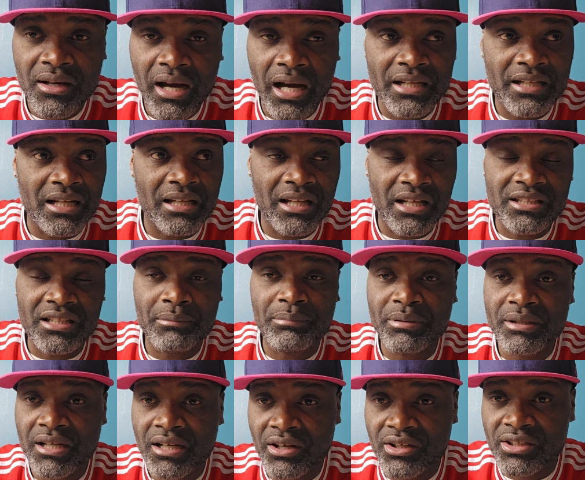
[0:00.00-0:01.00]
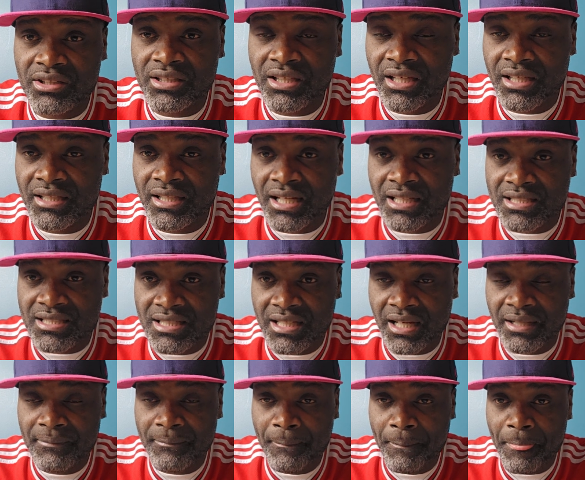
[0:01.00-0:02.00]
And a lot of players are going to take that
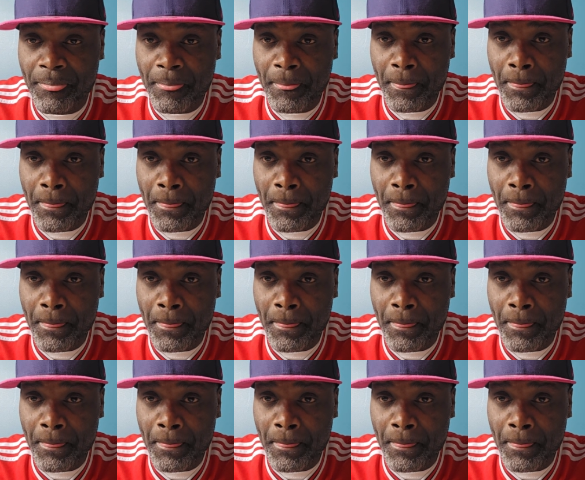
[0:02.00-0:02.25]
stand.